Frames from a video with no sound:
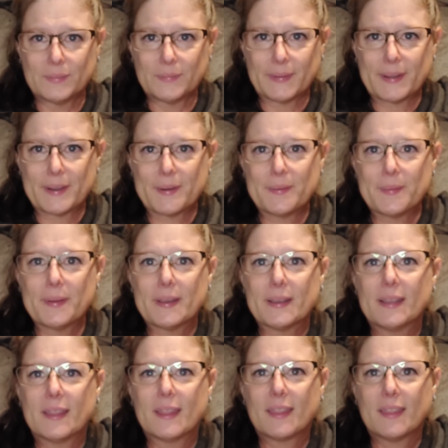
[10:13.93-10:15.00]
Well,
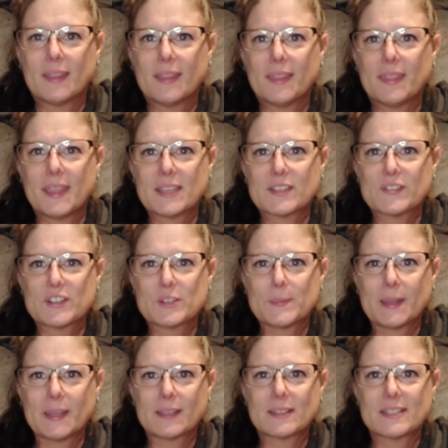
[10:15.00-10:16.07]
thanks for
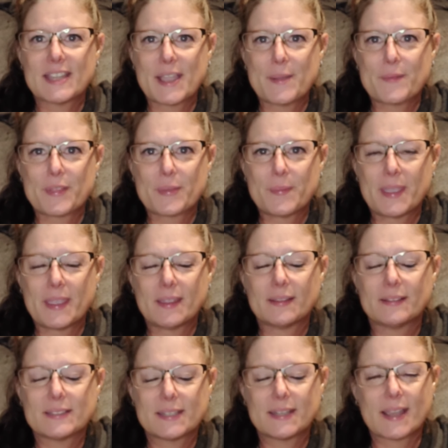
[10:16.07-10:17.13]
spending the time with me
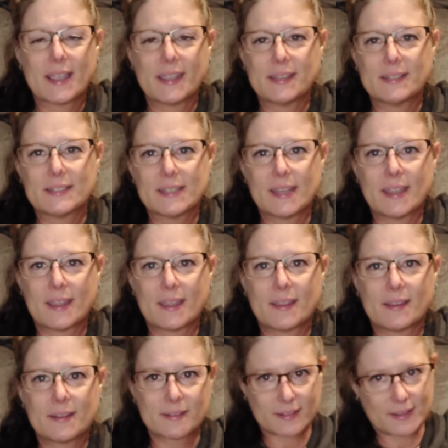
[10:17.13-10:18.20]
tonight,
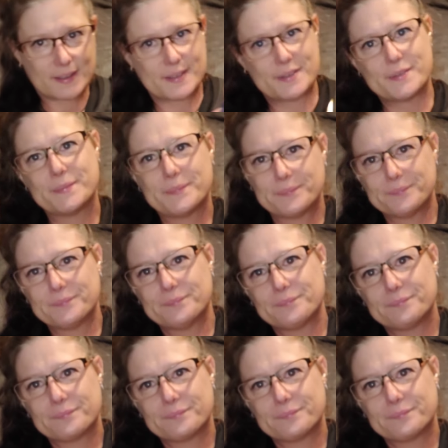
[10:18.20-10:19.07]
and um,